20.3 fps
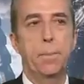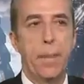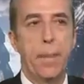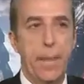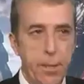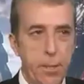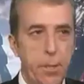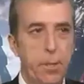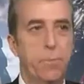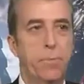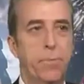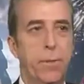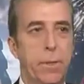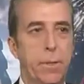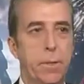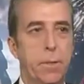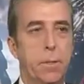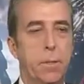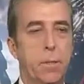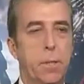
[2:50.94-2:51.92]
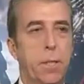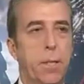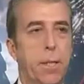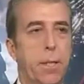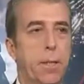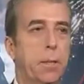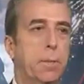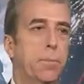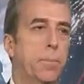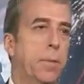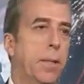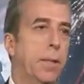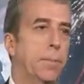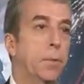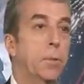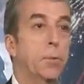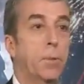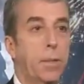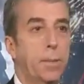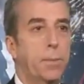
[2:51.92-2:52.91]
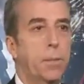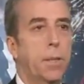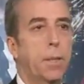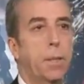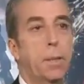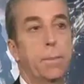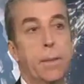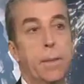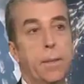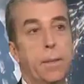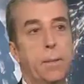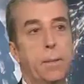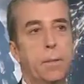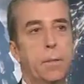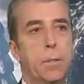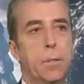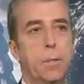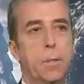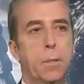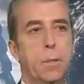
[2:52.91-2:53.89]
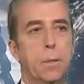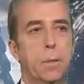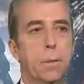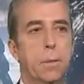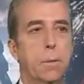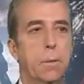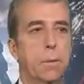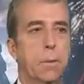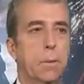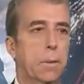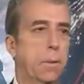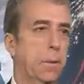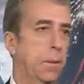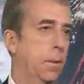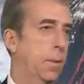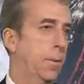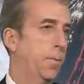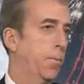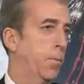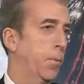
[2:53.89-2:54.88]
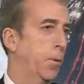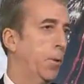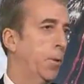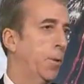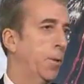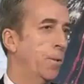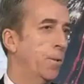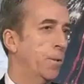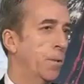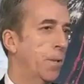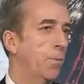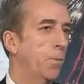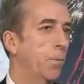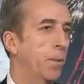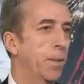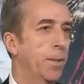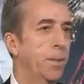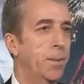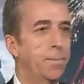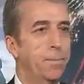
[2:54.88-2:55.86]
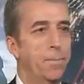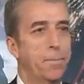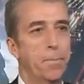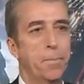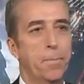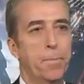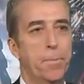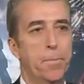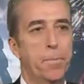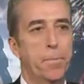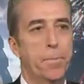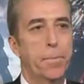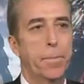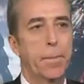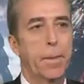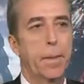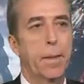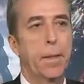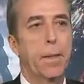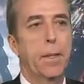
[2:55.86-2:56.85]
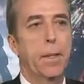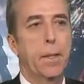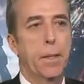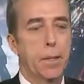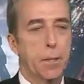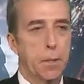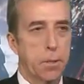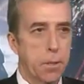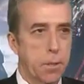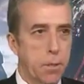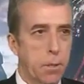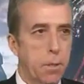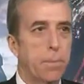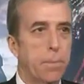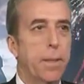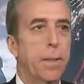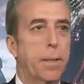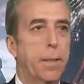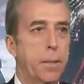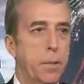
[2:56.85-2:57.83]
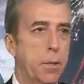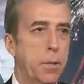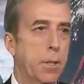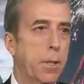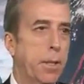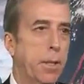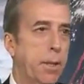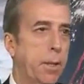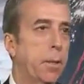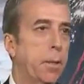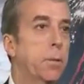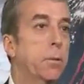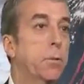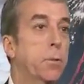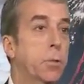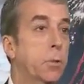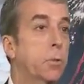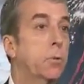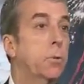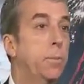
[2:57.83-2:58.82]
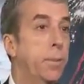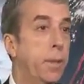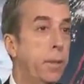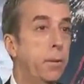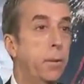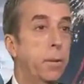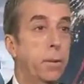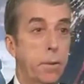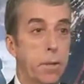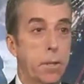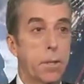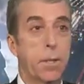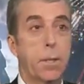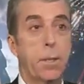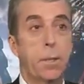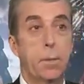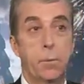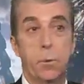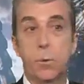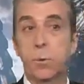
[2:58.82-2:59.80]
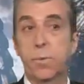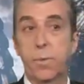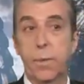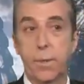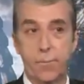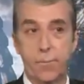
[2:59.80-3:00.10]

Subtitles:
pension funds in China to put up to 20% of the money into stocks. It's got to go somewhere. So the stock market in China goes through periodic cycles. We've